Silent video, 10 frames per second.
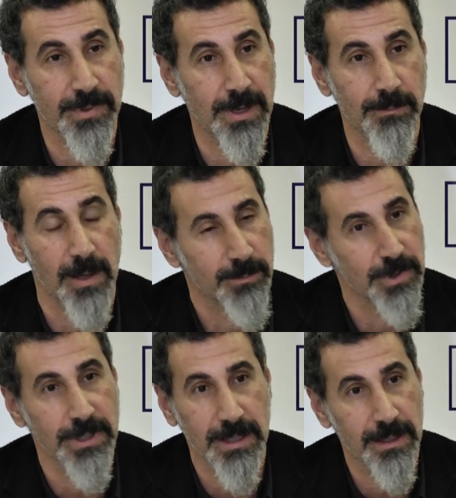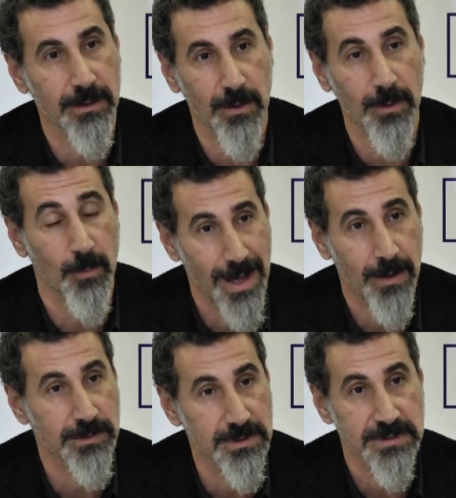and I'm looking at it going,
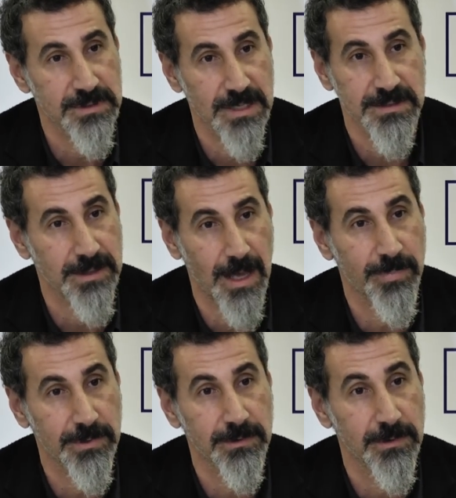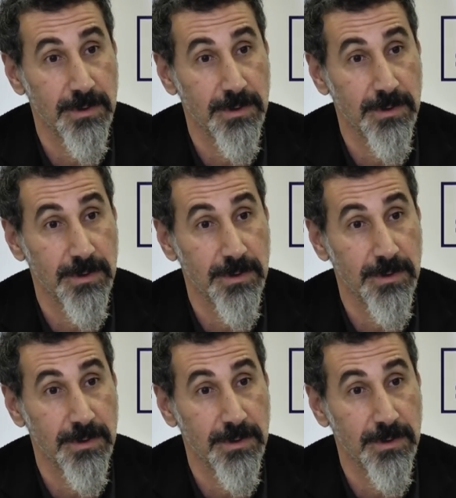wow, this hasn't happened